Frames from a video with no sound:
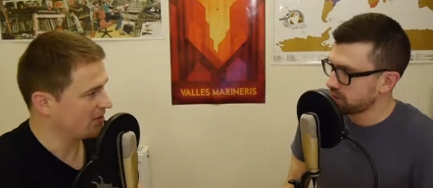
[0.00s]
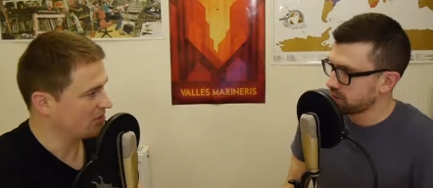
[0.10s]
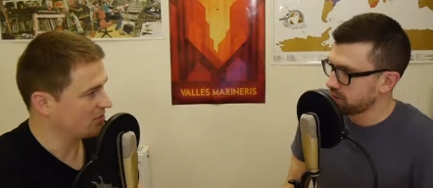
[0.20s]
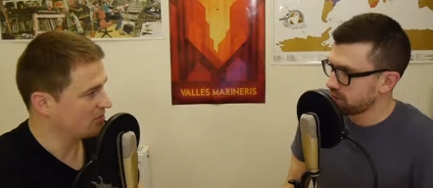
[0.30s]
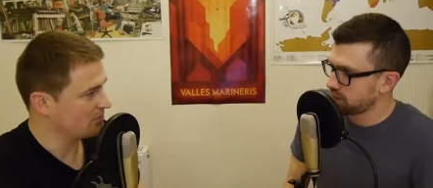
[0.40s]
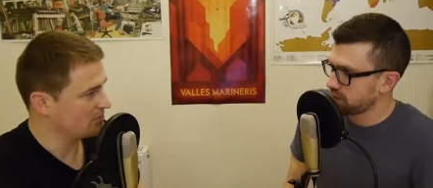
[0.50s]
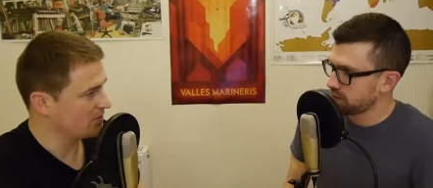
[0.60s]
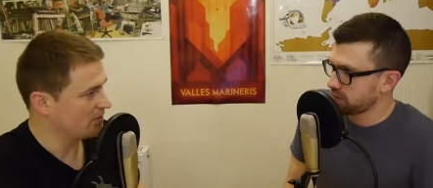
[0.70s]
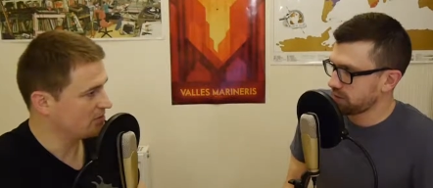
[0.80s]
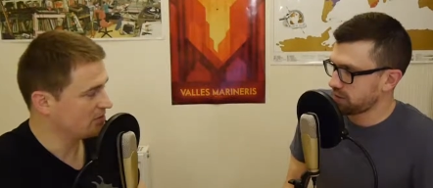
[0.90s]
Speaker 1: big jump, I
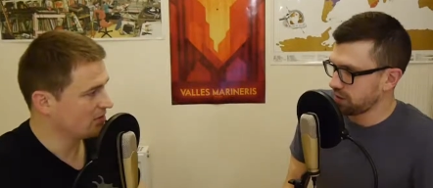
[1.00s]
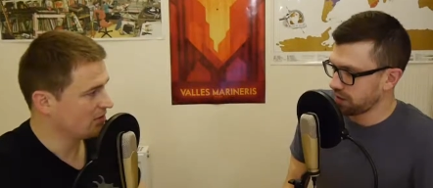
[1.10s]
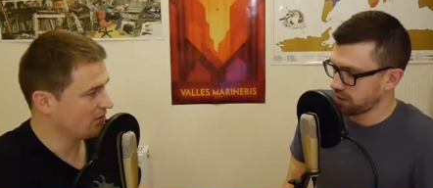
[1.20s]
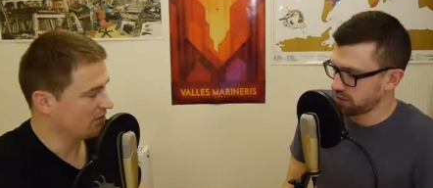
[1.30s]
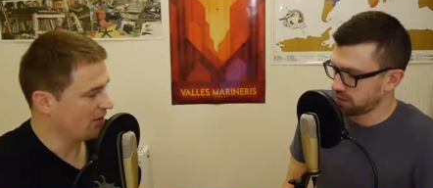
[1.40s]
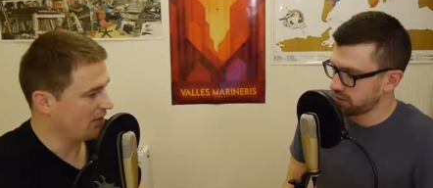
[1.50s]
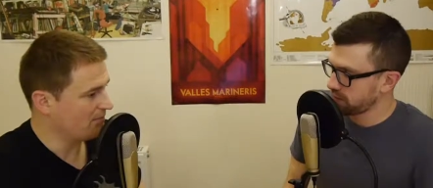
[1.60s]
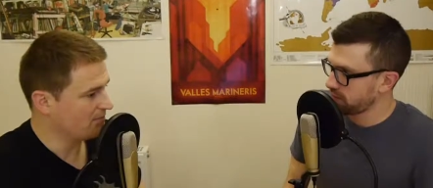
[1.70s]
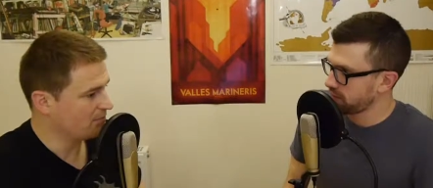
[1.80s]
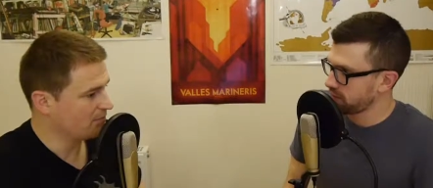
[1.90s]
suppose. Yeah.
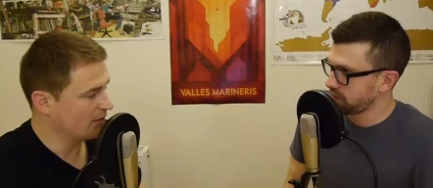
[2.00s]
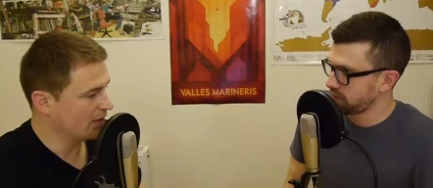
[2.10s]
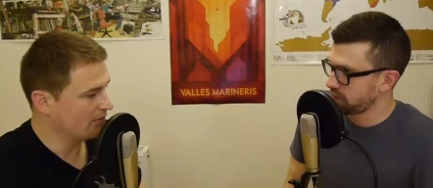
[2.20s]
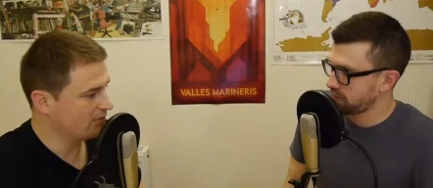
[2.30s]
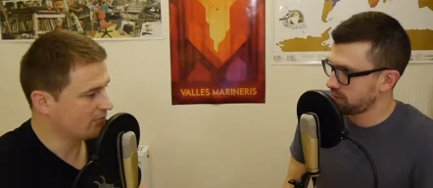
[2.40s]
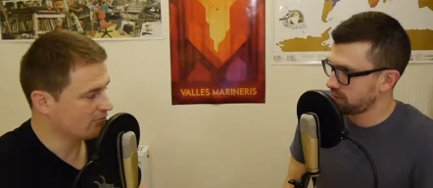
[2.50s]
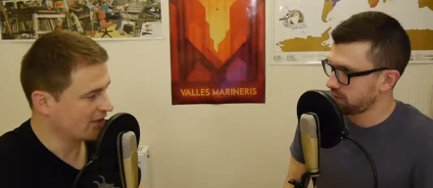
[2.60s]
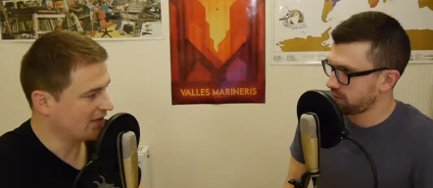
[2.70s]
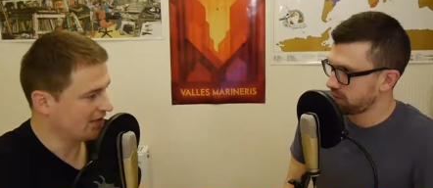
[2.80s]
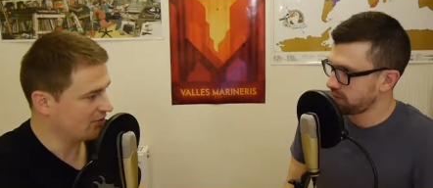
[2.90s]
Um, but
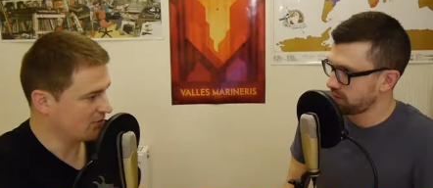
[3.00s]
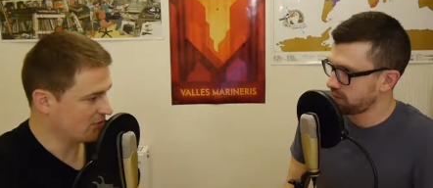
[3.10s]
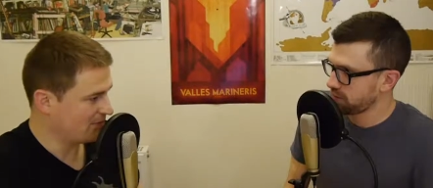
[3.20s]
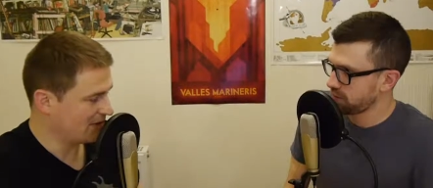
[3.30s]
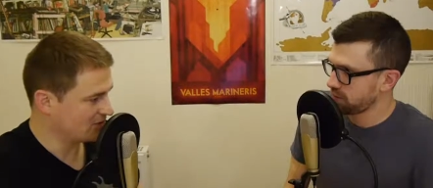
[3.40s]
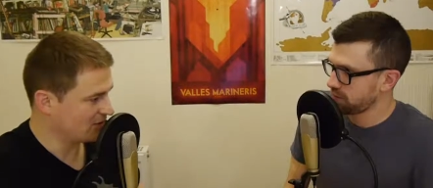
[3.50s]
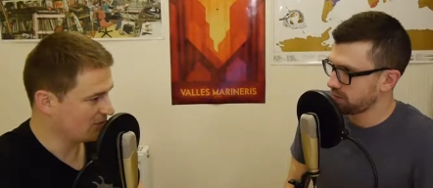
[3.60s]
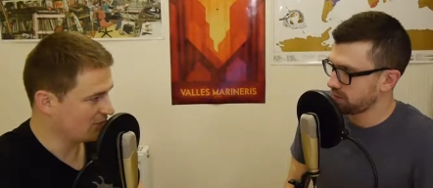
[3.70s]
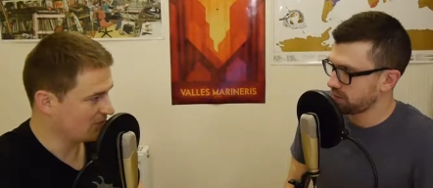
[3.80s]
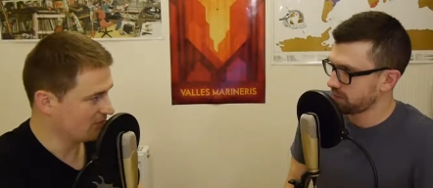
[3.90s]
really, the the big jump
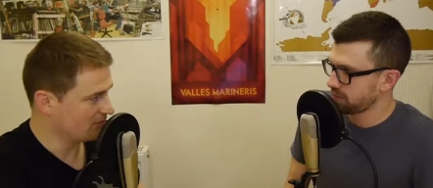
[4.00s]
from